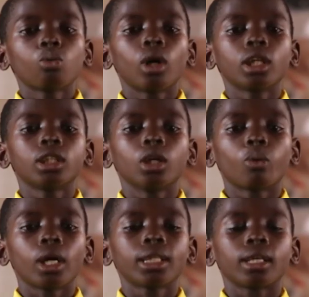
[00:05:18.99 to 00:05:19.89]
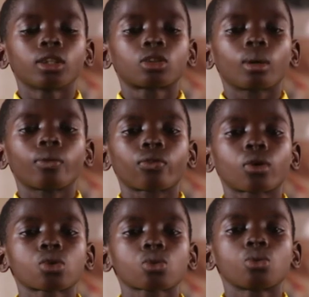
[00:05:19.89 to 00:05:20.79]
One day, when they return
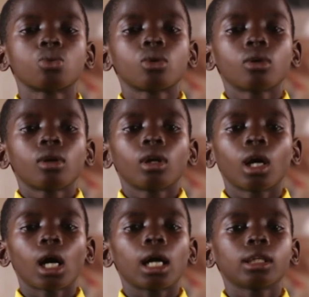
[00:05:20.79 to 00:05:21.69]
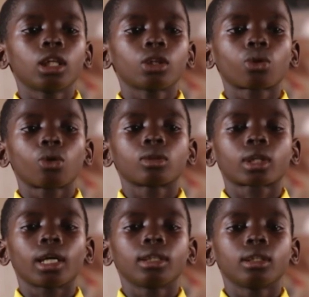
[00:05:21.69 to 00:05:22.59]
from school, Ade
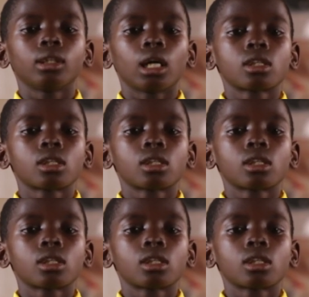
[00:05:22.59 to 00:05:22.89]
told Kende